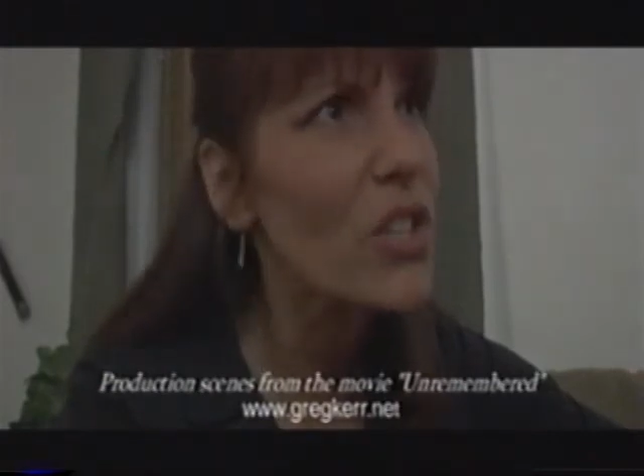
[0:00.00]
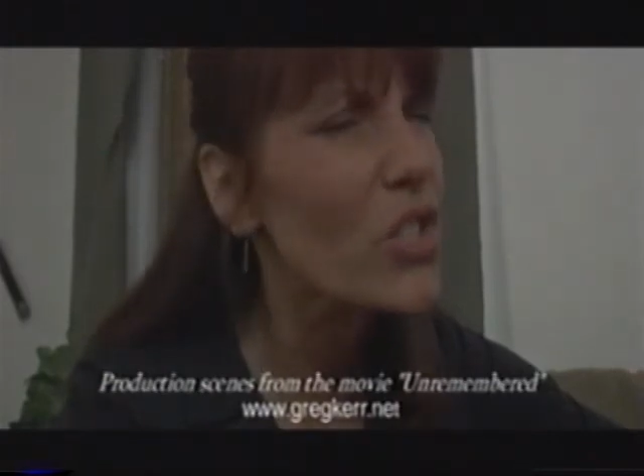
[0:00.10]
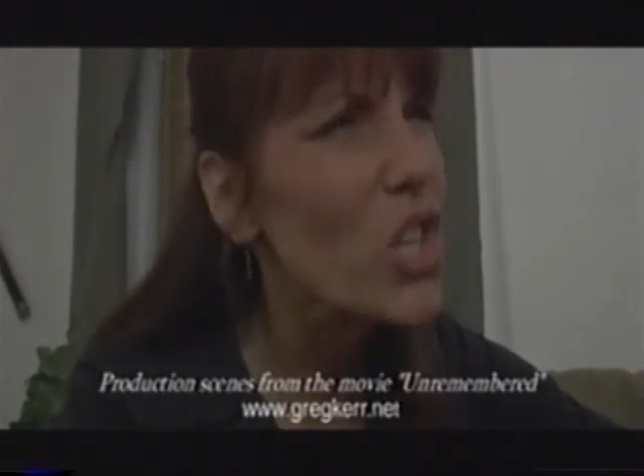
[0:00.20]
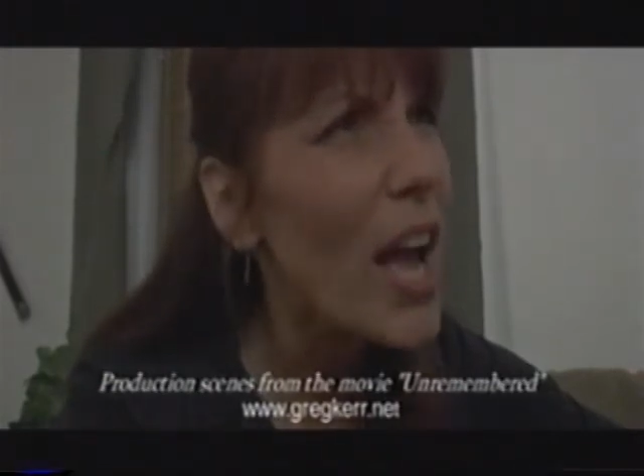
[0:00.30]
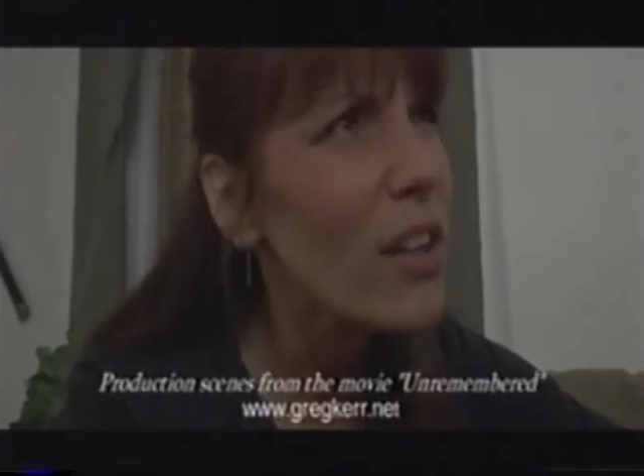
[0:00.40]
your
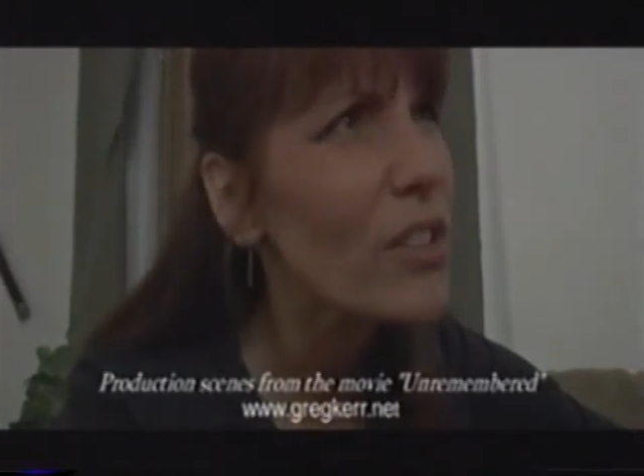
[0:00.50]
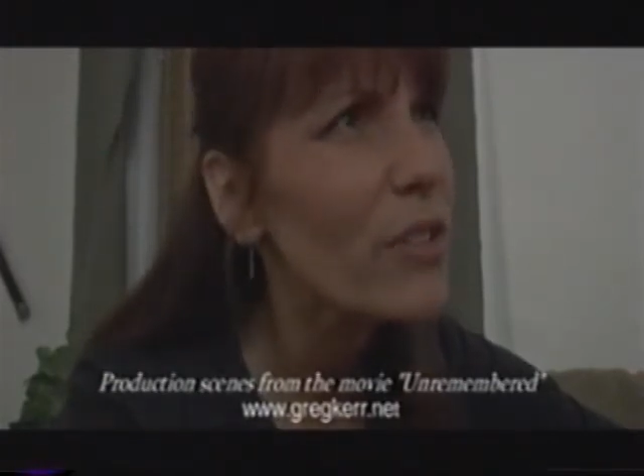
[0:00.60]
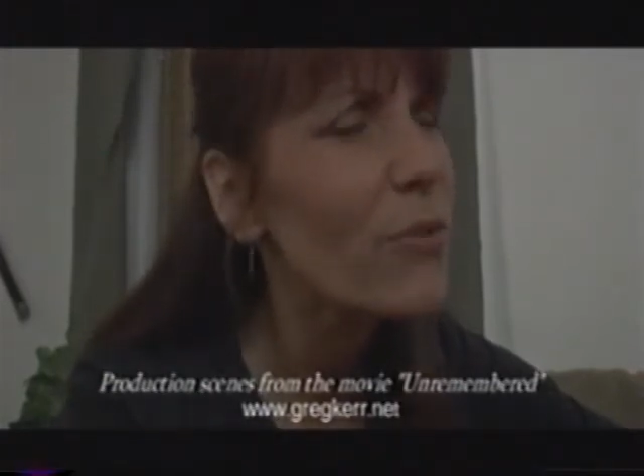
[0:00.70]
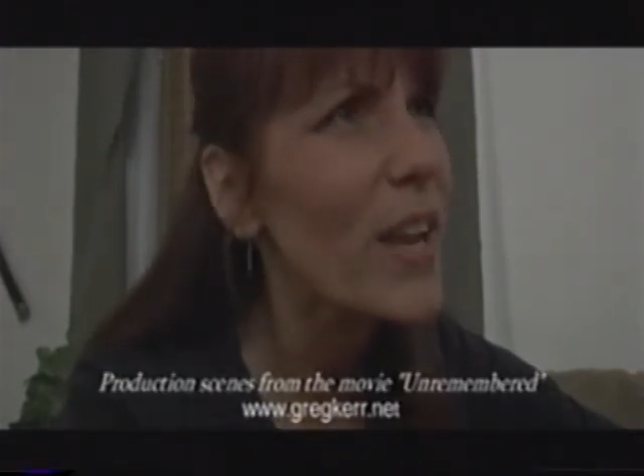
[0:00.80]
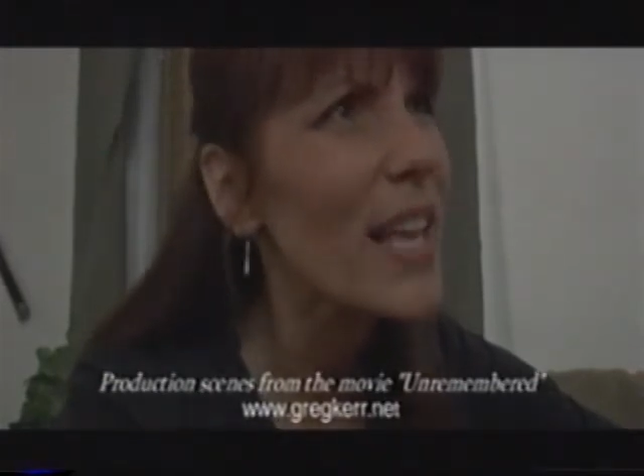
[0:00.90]

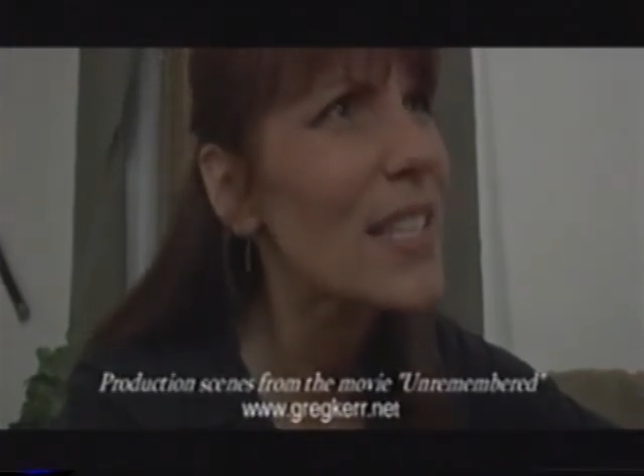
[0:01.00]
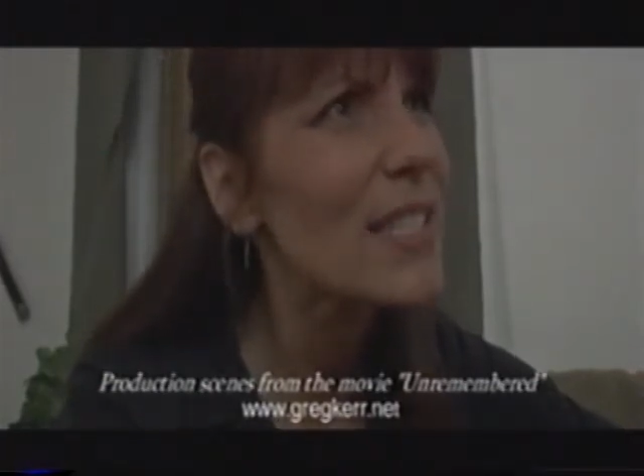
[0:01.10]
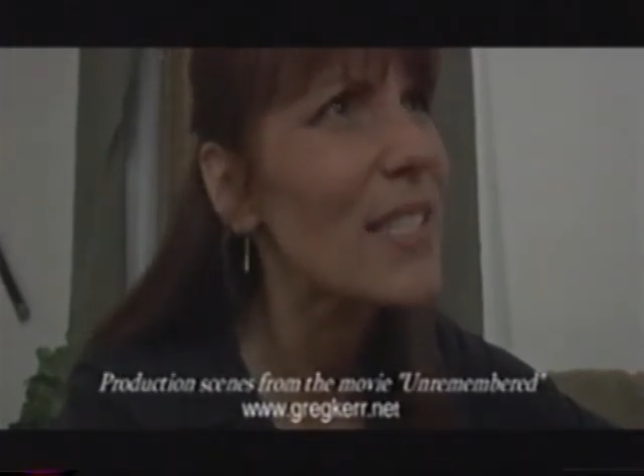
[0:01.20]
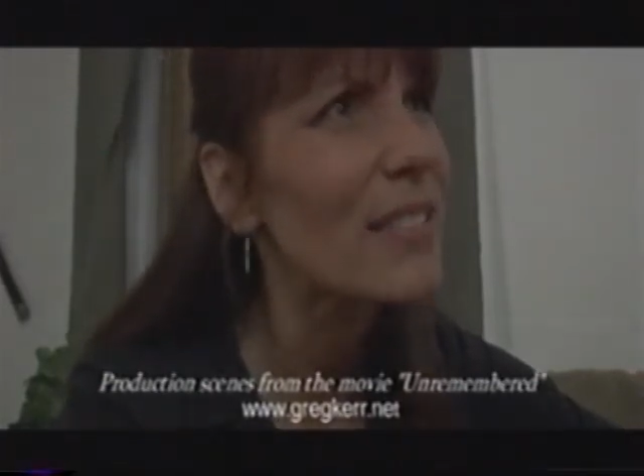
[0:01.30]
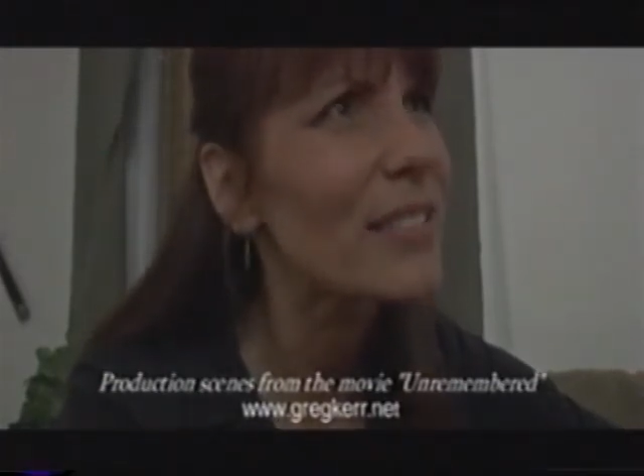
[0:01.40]
childhood
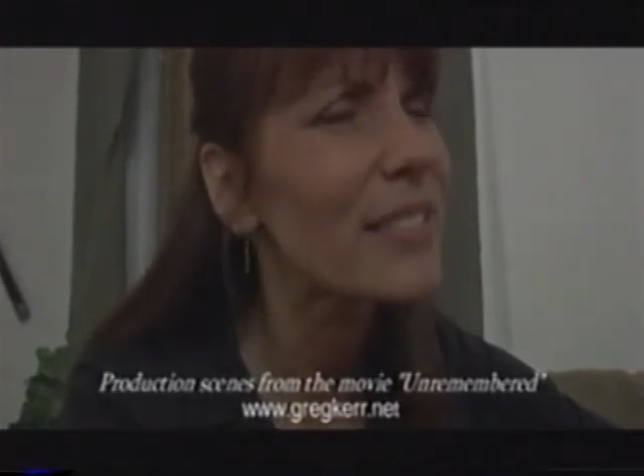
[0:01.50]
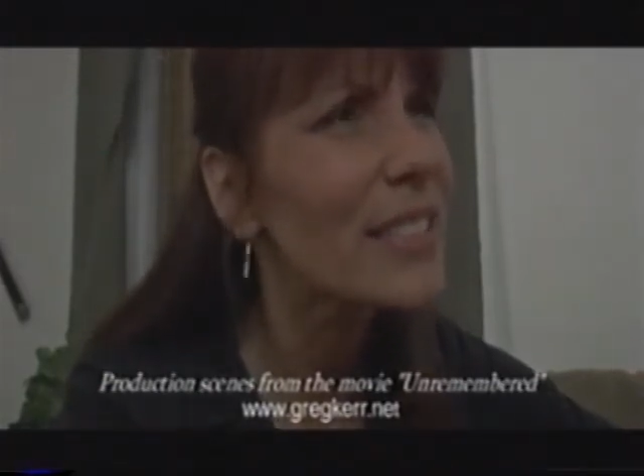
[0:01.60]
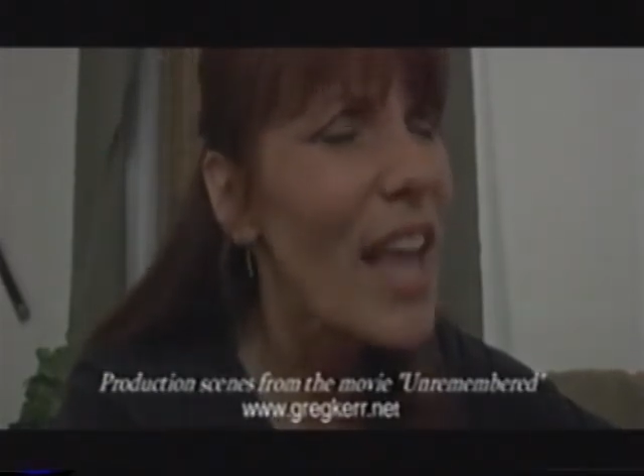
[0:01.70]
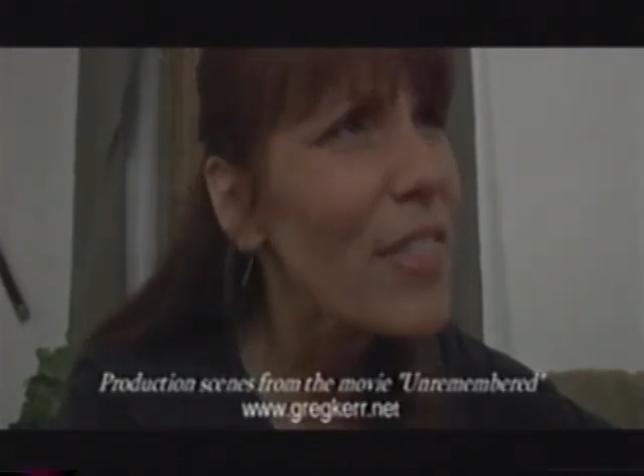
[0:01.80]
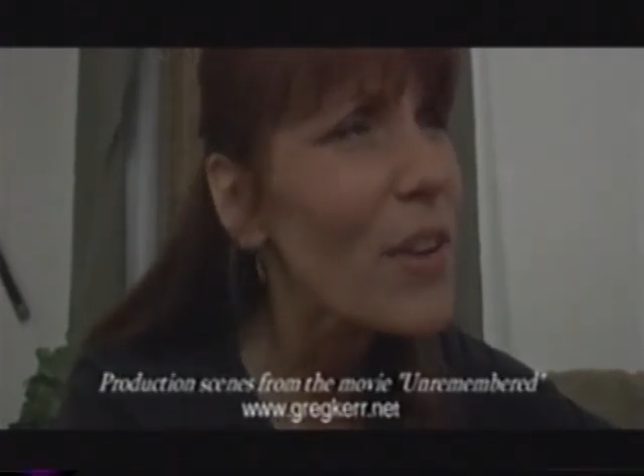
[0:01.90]
friends?
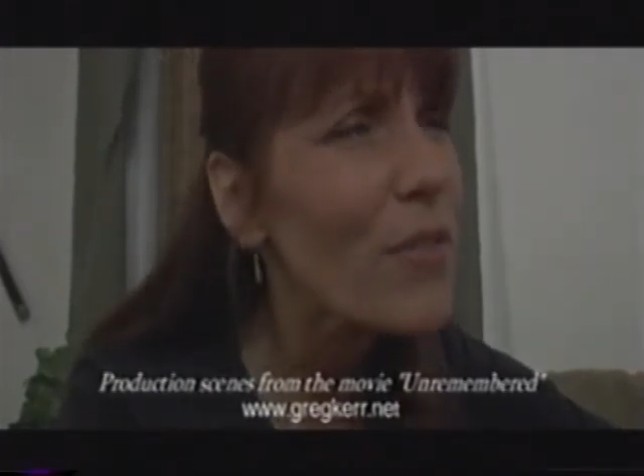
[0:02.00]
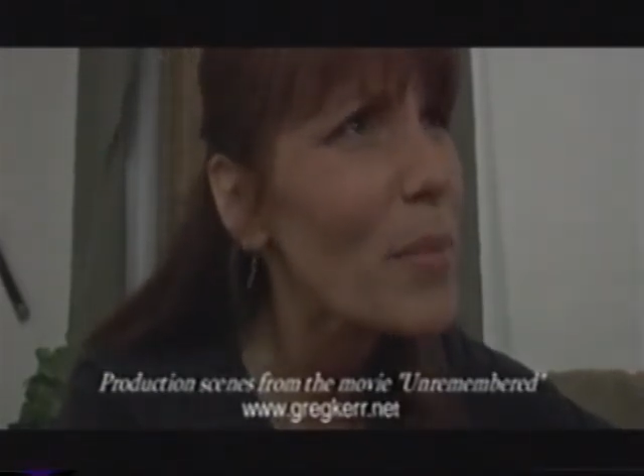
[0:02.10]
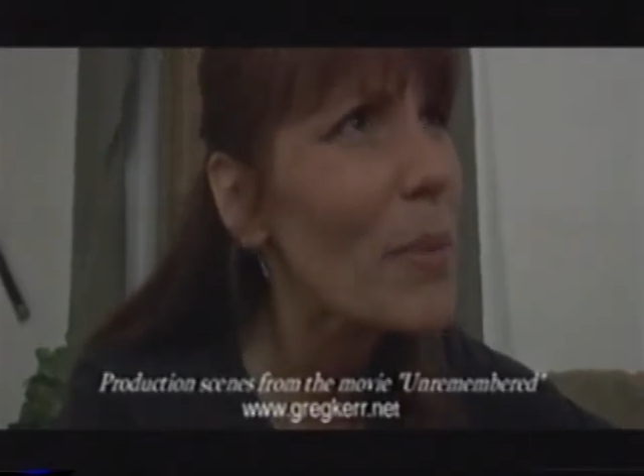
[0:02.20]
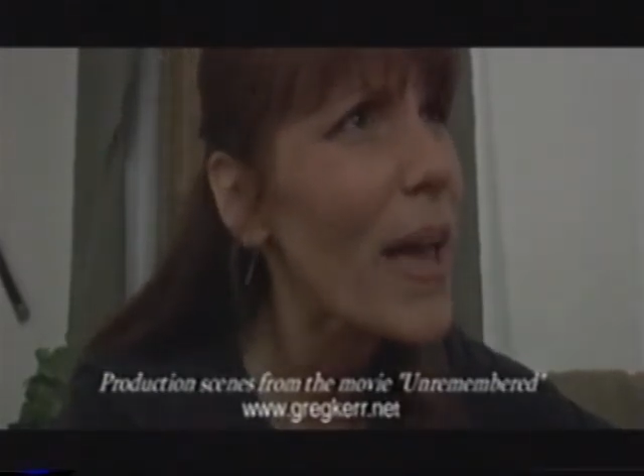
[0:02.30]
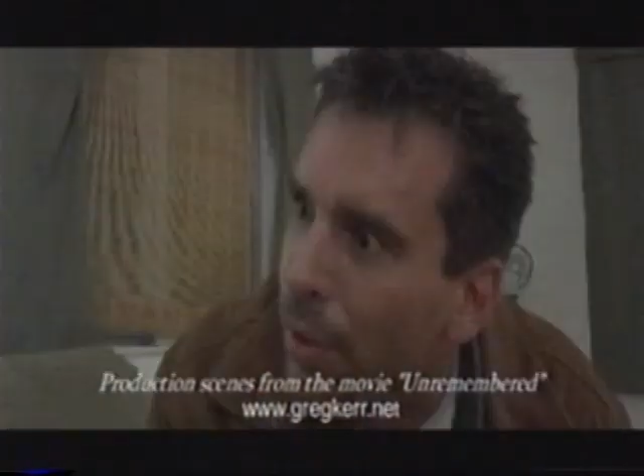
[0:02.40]
Nothing
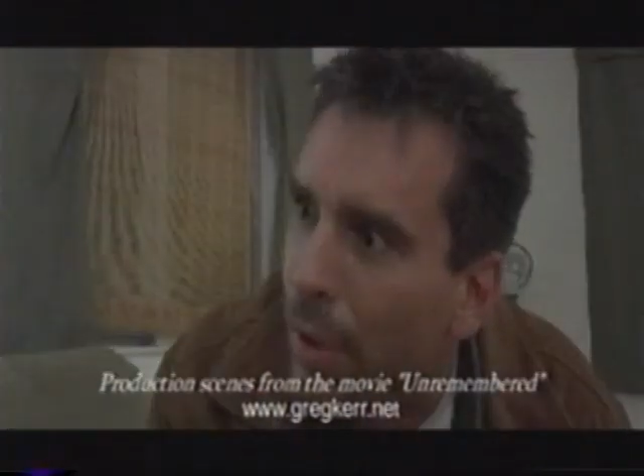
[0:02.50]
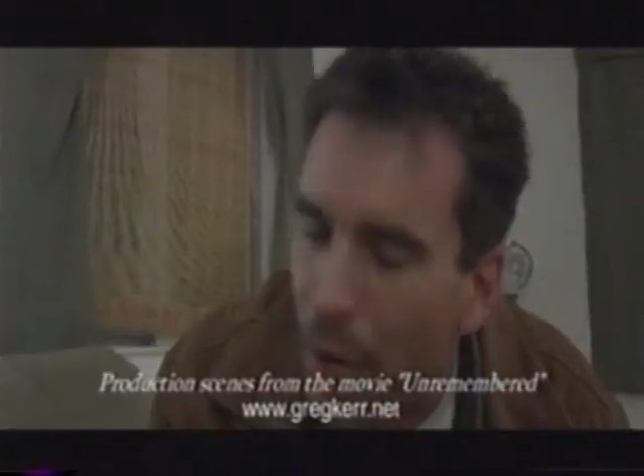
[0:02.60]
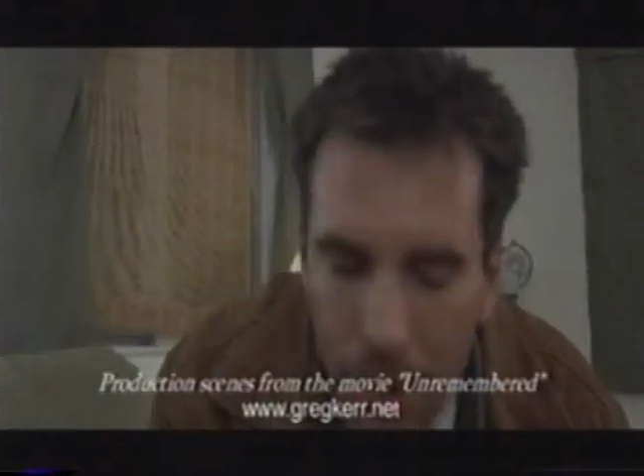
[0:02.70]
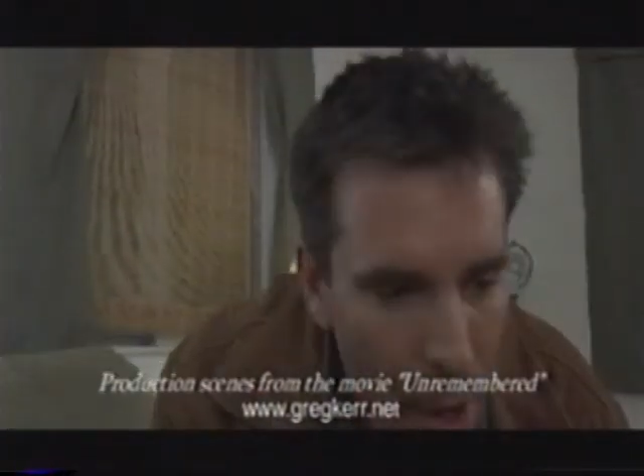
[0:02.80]
from your past?